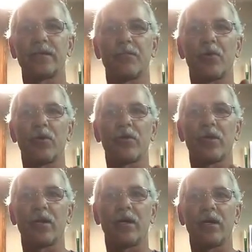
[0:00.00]
somewhere along
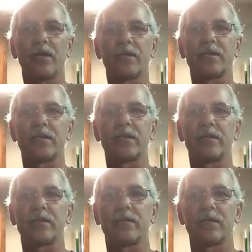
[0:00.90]
the line this
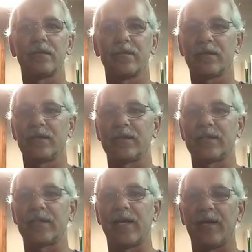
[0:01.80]
gets
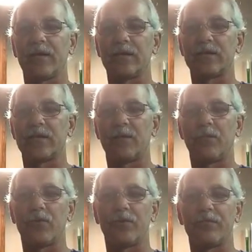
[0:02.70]
snagged on
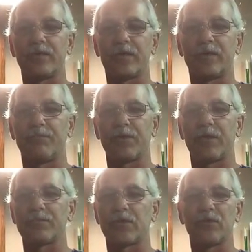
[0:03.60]
something or
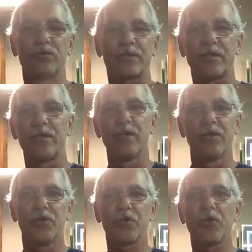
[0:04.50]
becomes loose, and
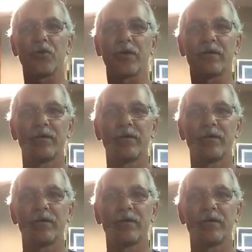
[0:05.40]
you go to